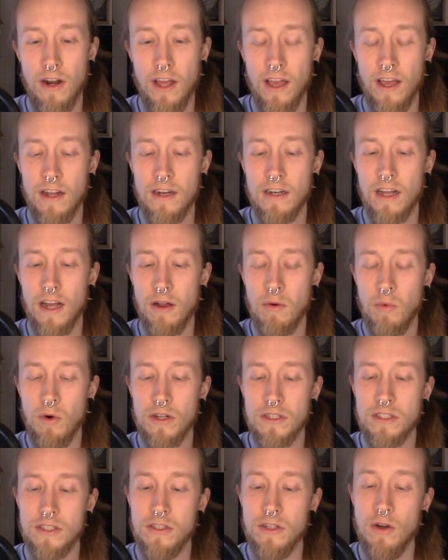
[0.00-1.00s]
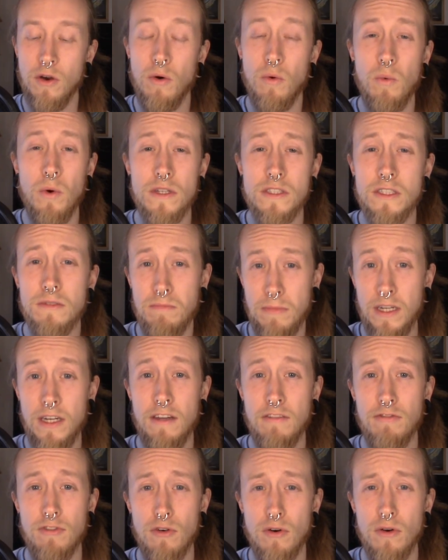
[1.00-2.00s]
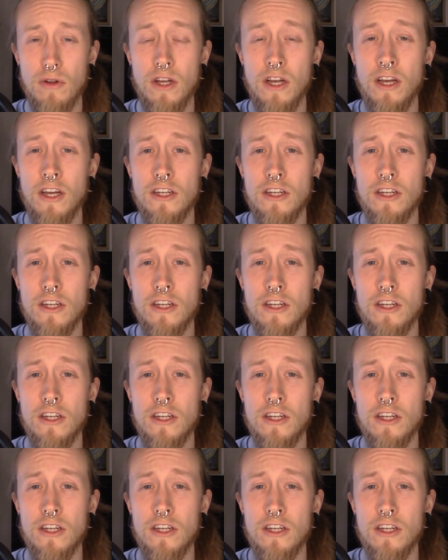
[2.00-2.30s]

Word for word: and I want to know what's meaningful